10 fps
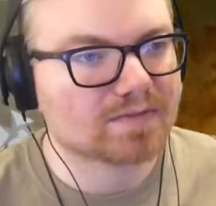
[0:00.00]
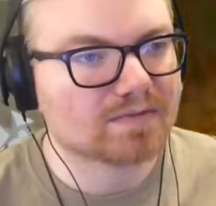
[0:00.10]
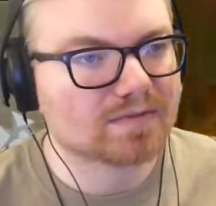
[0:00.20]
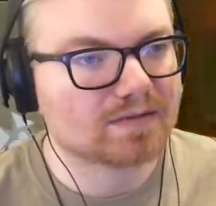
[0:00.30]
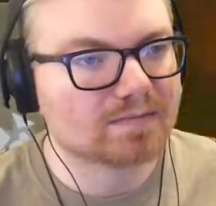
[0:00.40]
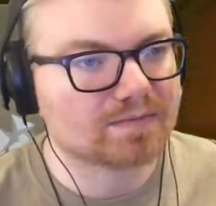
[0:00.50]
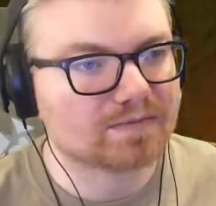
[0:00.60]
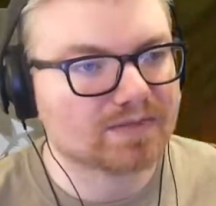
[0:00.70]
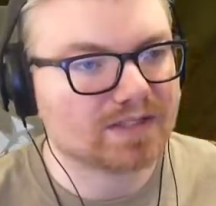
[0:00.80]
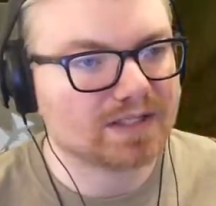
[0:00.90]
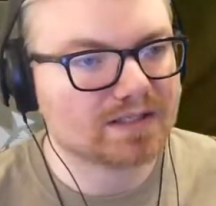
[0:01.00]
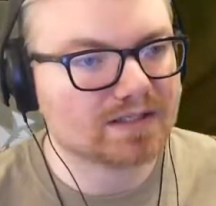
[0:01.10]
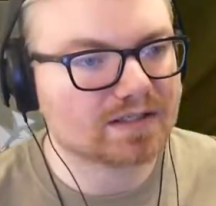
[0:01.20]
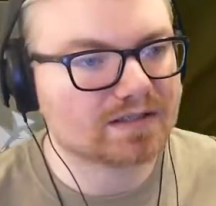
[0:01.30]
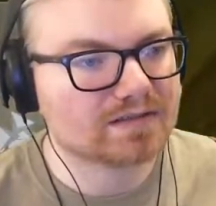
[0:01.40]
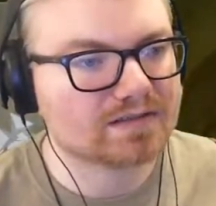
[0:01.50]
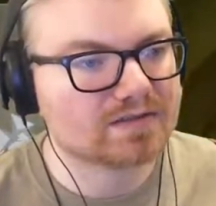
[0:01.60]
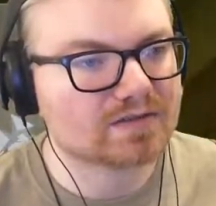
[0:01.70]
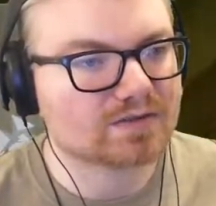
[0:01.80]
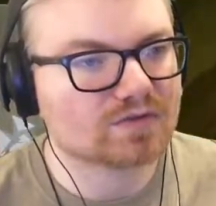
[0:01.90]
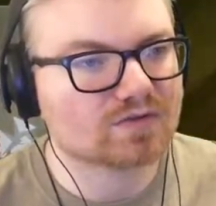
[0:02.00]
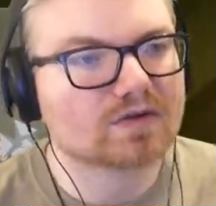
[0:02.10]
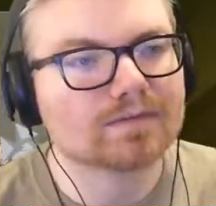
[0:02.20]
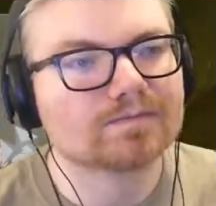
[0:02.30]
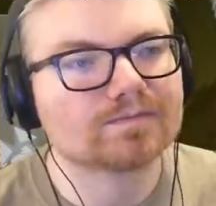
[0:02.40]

up, up, up and over.